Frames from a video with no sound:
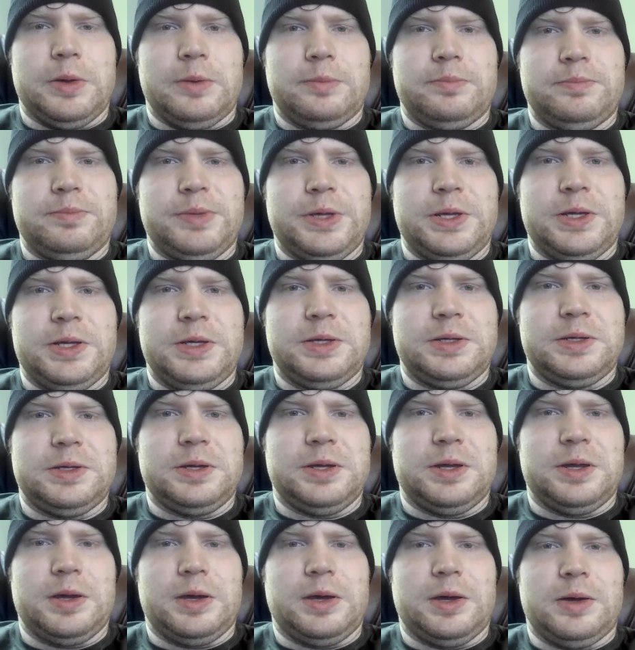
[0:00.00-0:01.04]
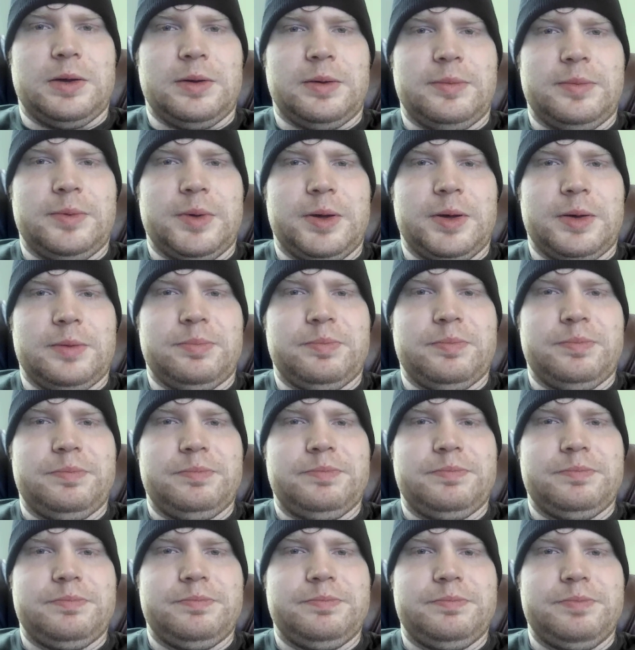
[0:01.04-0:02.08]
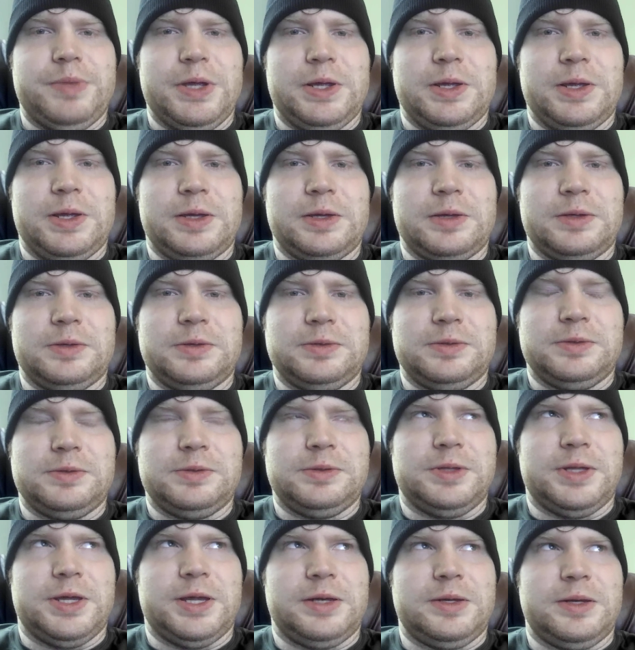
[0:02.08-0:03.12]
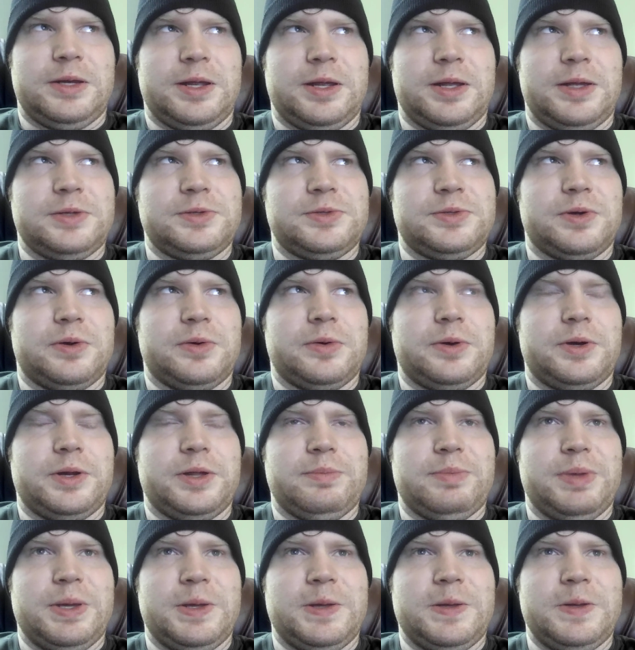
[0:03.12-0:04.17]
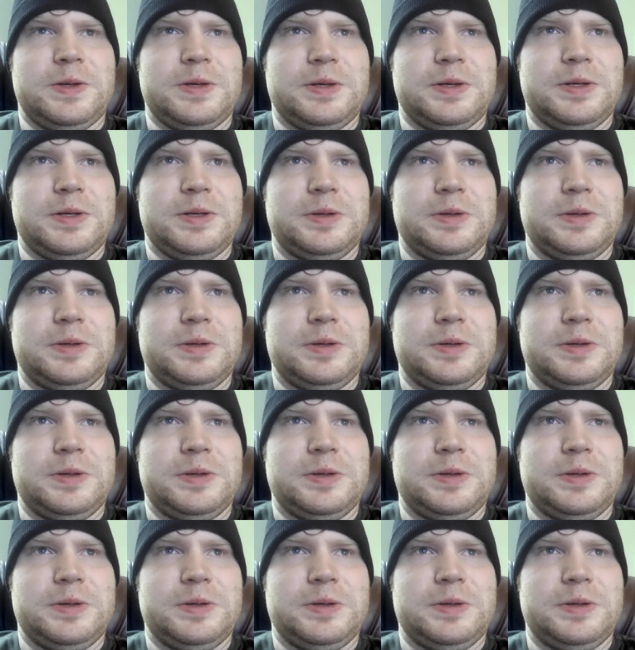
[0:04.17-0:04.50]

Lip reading: being a being that has already been